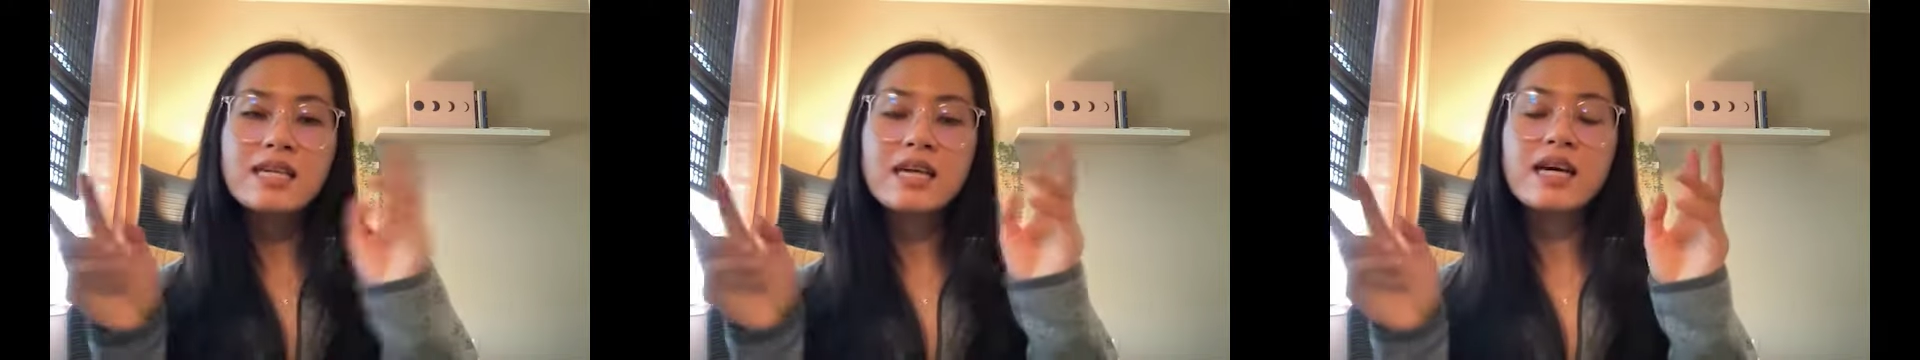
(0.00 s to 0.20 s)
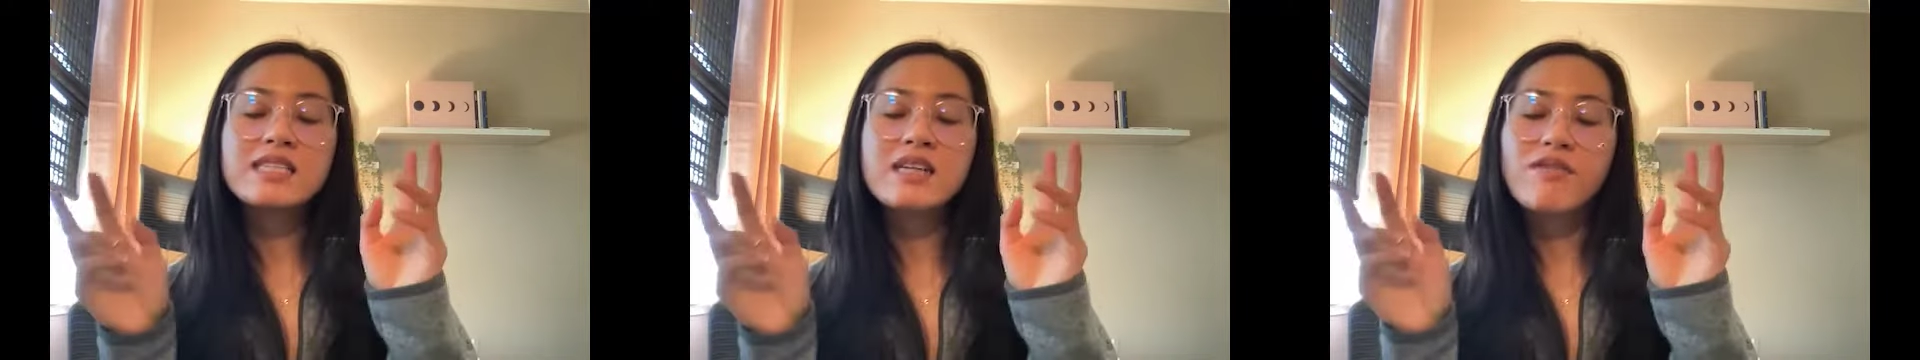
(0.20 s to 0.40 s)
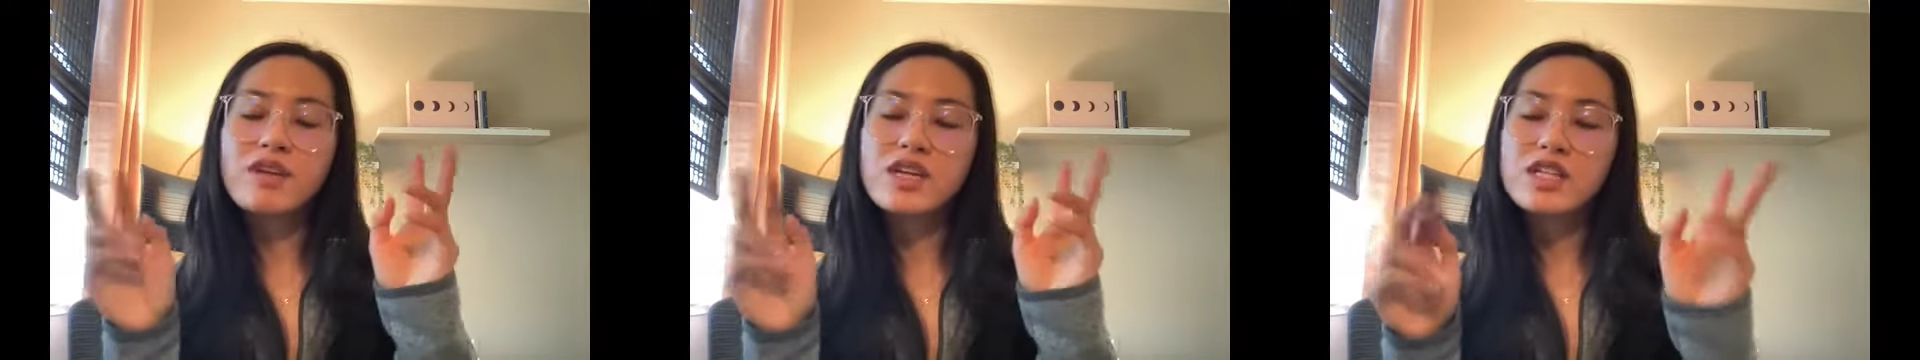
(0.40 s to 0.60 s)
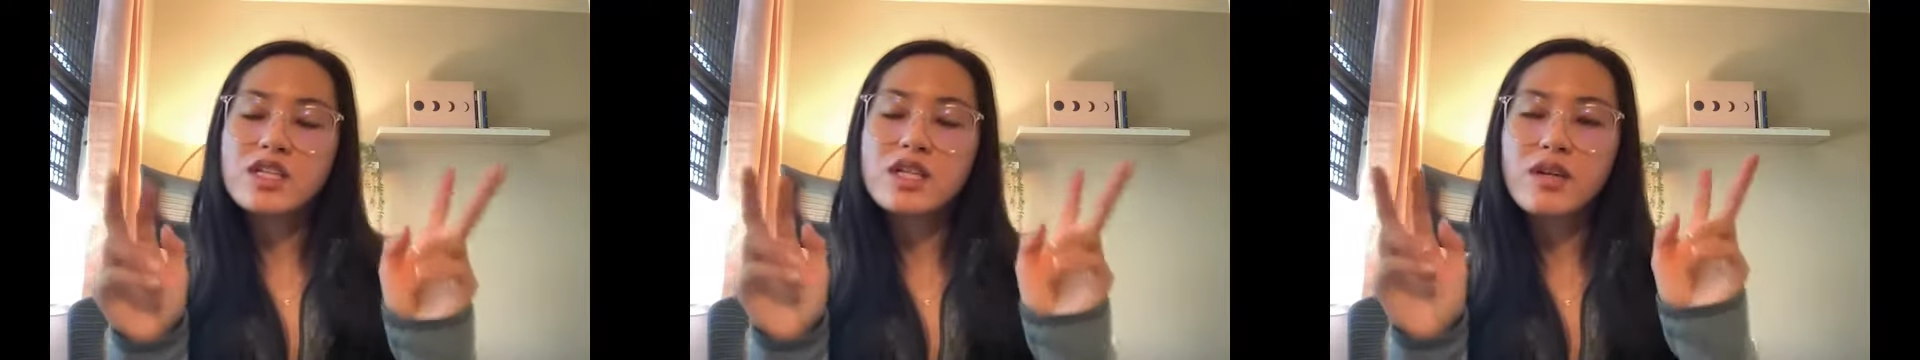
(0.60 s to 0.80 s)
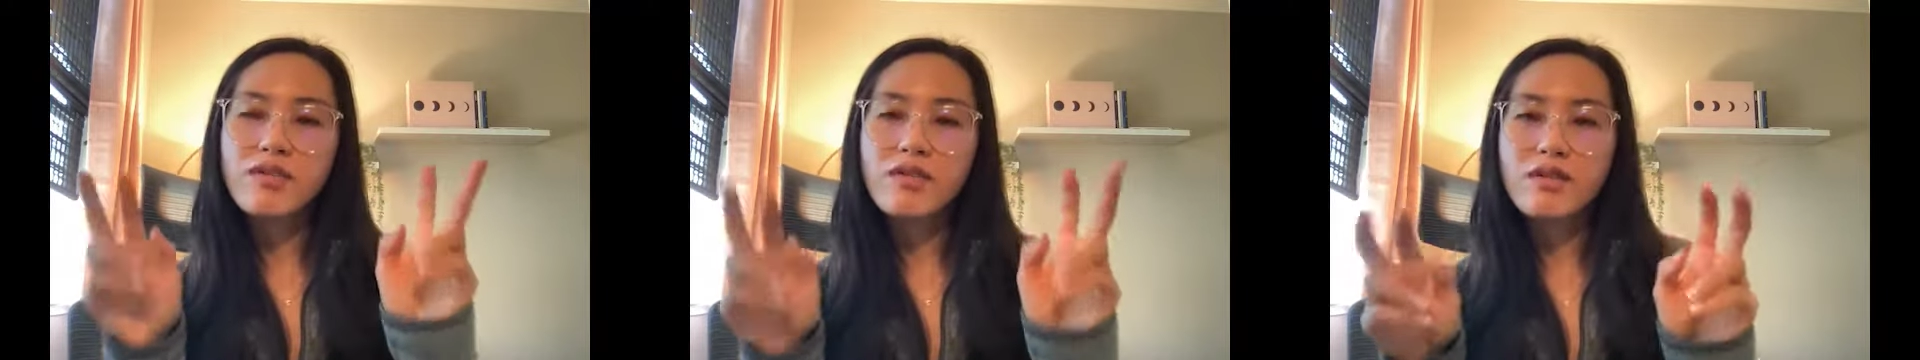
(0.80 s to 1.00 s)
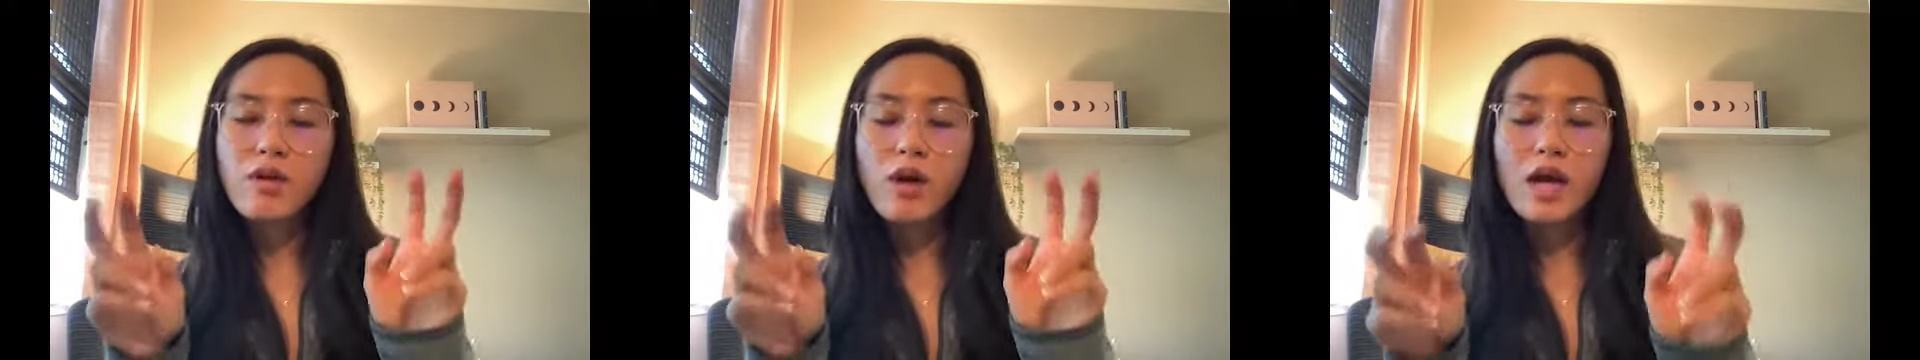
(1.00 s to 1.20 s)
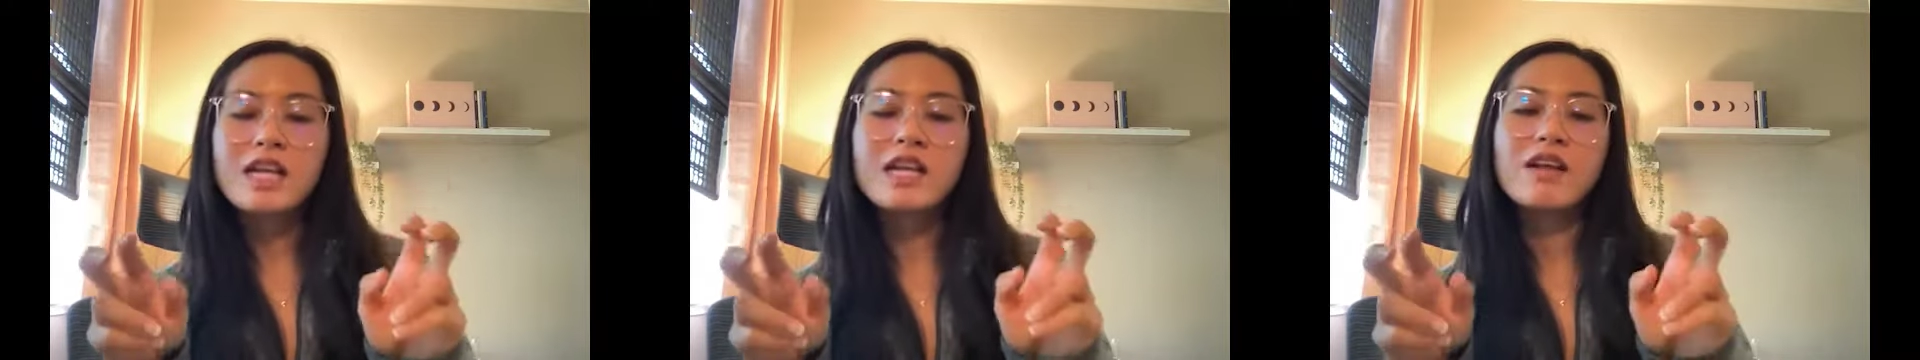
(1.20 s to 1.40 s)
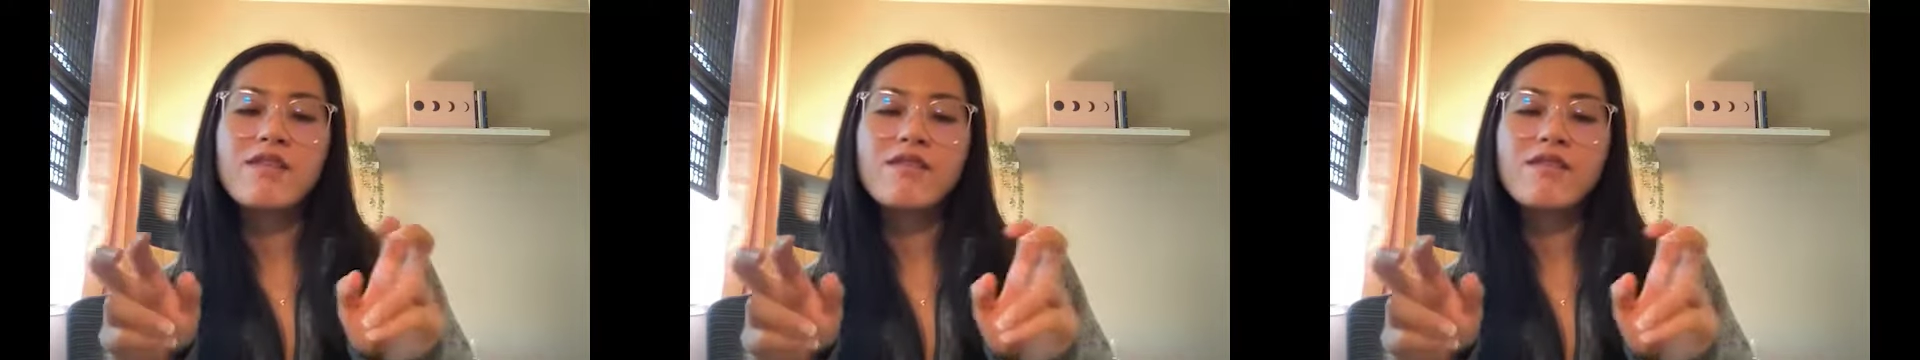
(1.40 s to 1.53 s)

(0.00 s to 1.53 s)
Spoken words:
a definition of accredited